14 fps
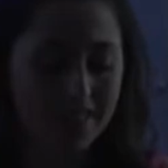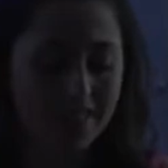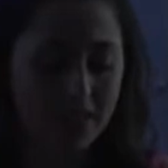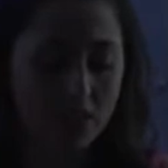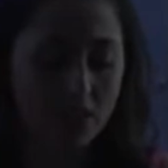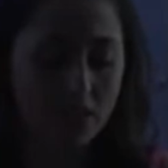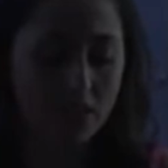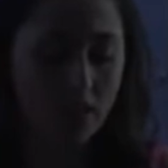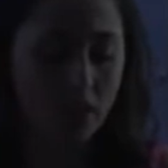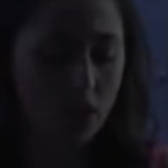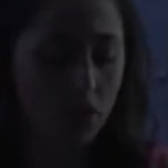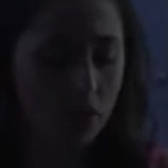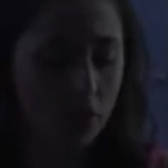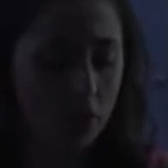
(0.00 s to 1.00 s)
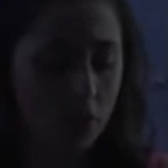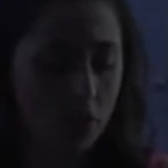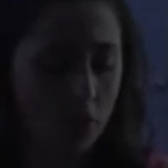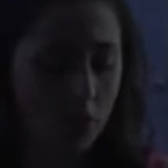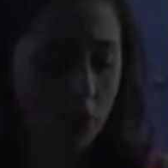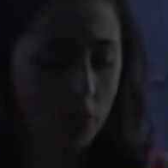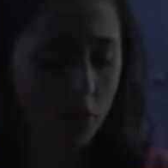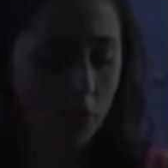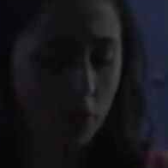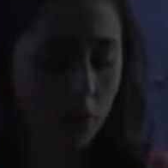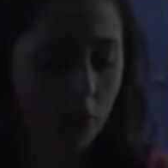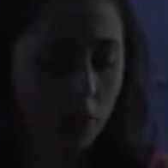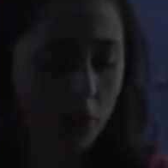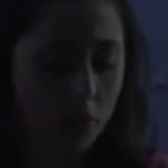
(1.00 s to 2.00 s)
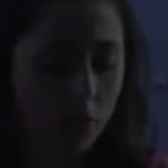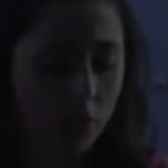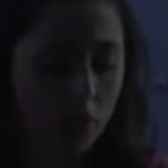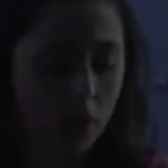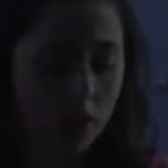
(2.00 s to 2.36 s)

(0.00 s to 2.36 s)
sensations in your body.